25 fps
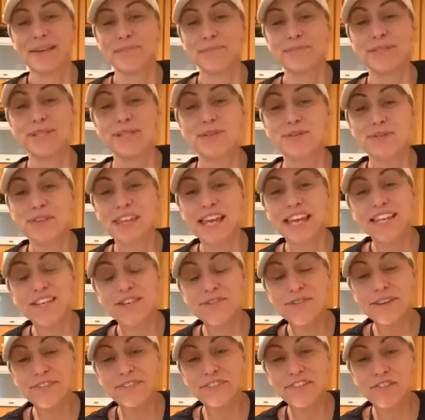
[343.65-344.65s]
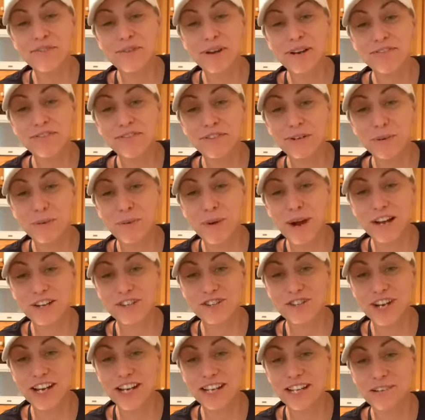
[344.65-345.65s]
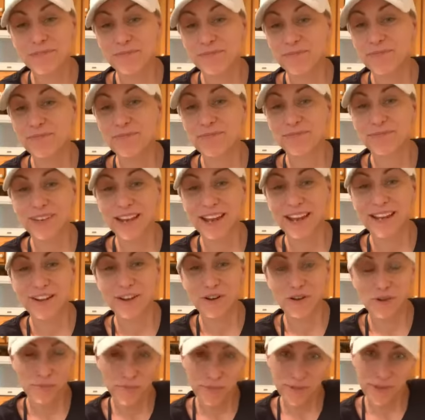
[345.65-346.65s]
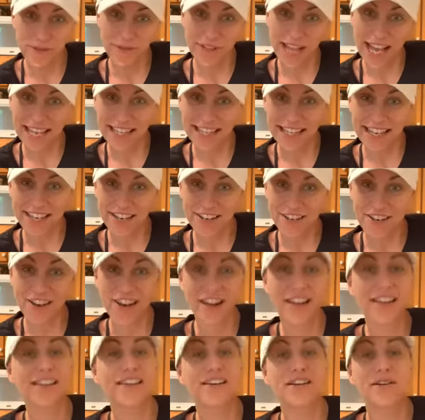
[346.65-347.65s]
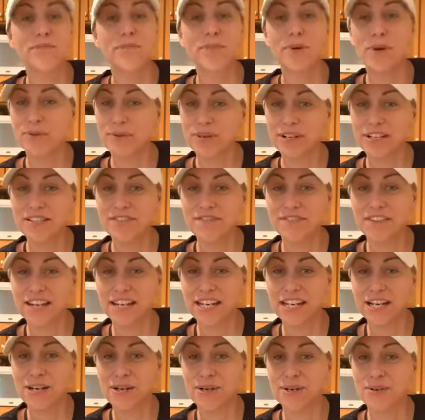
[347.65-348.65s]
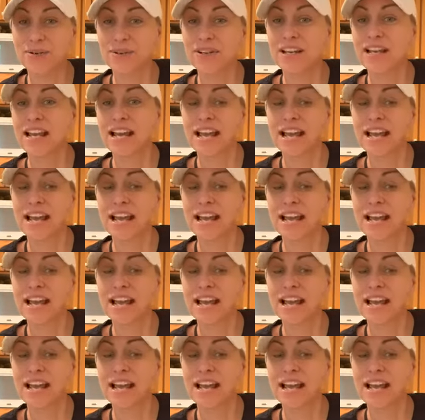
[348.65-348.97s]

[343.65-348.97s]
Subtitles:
So thank you everyone for watching. I hope you like that you got a little bonus video.